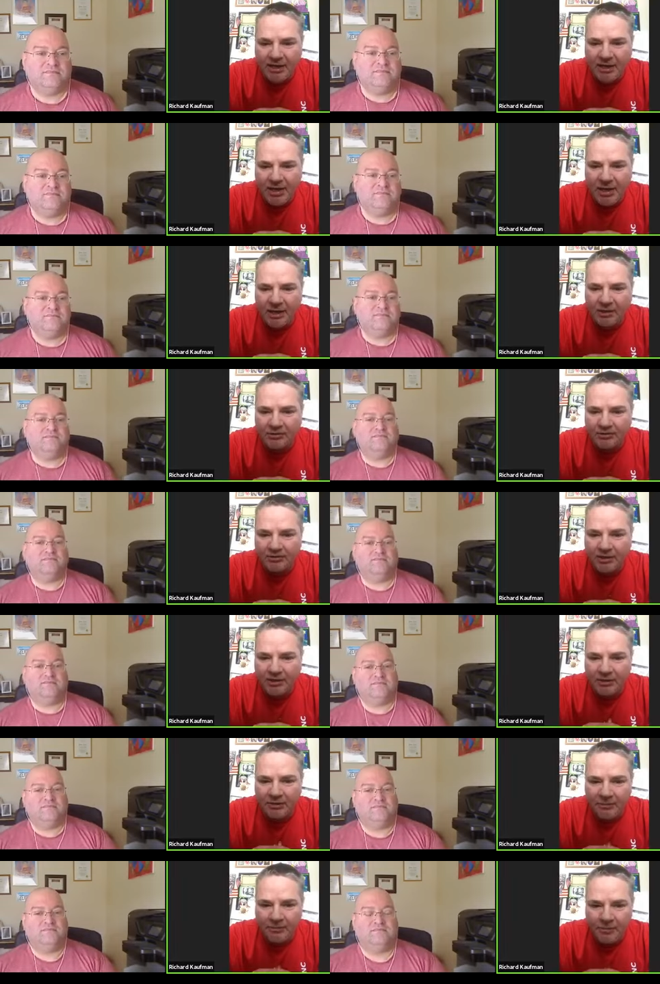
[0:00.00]
Speaker 1: L T,
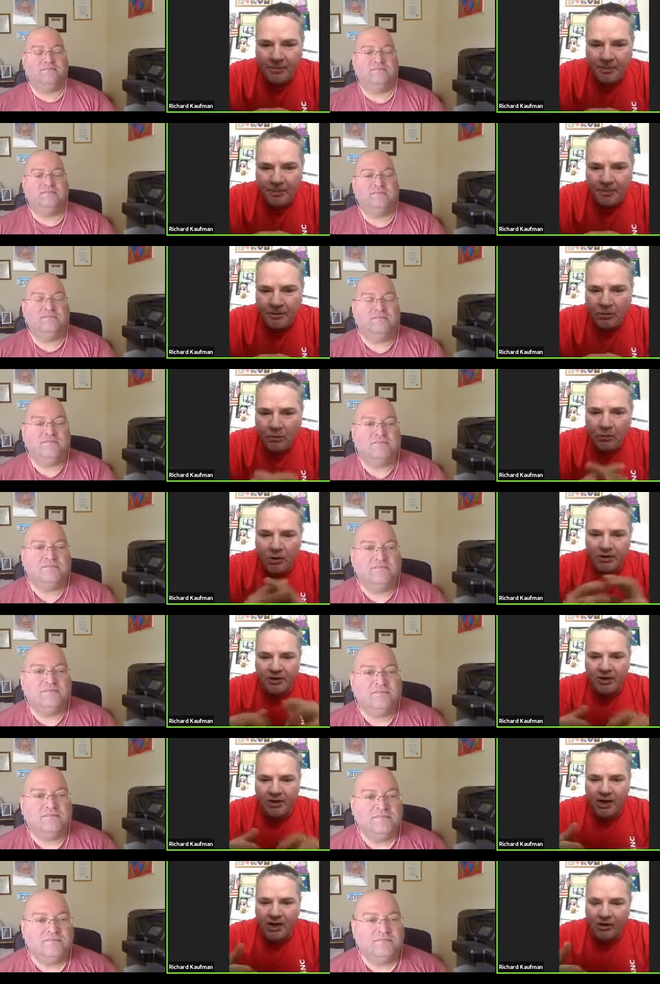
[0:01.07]
when you're
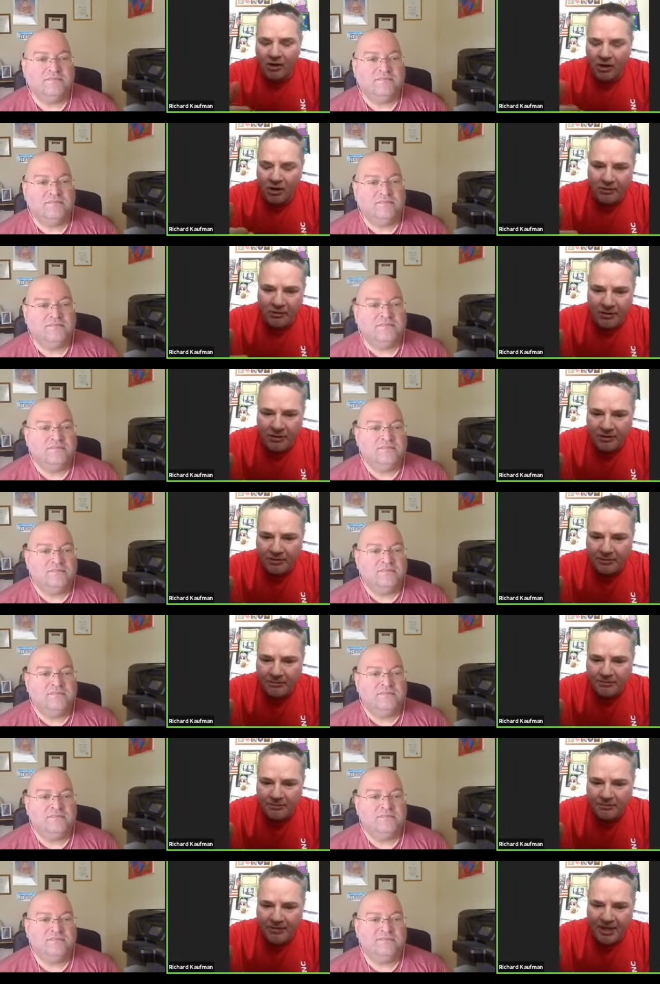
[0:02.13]
hungry,
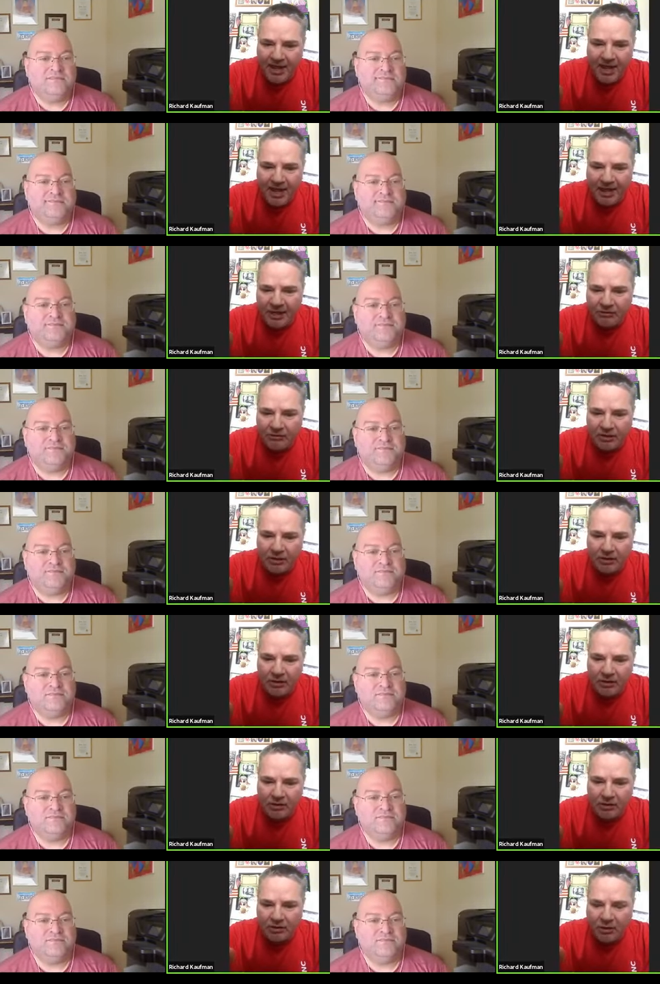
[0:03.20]
angry,
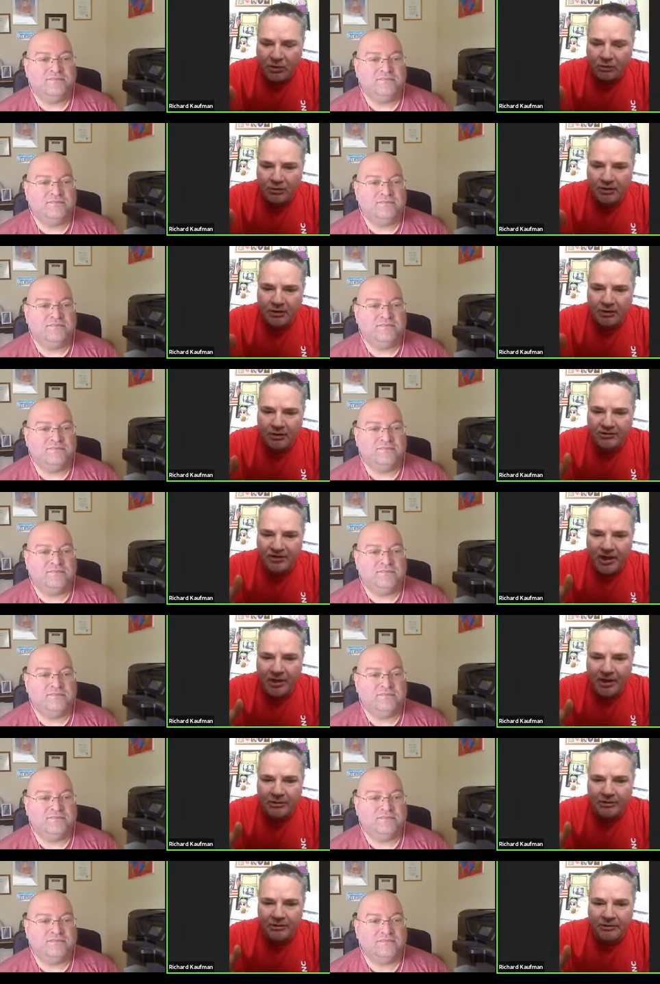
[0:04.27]
lonely, or
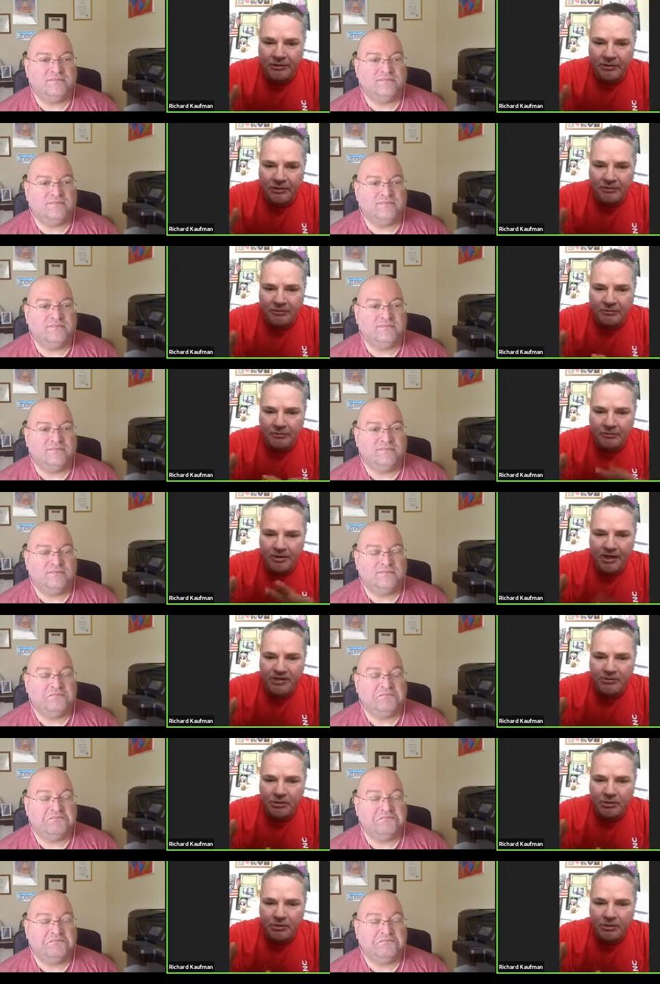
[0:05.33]
tired. That's when